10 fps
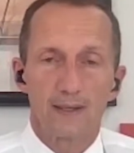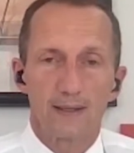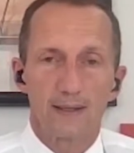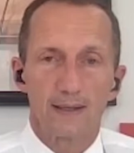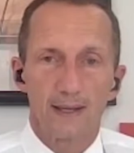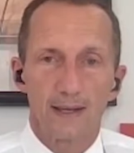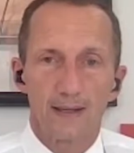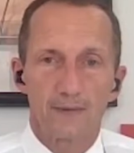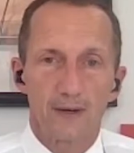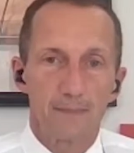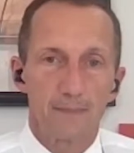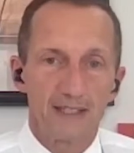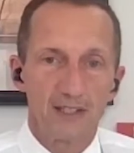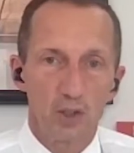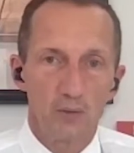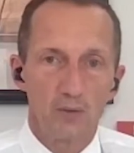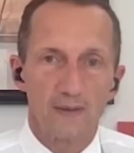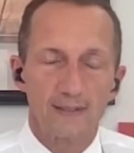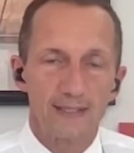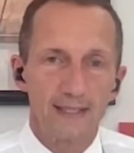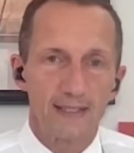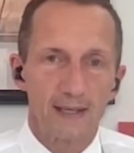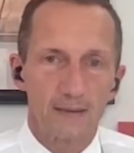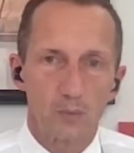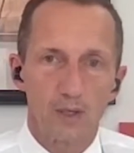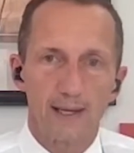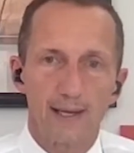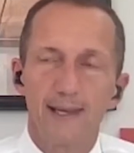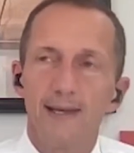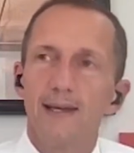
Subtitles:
a kind of very minute and detailed way.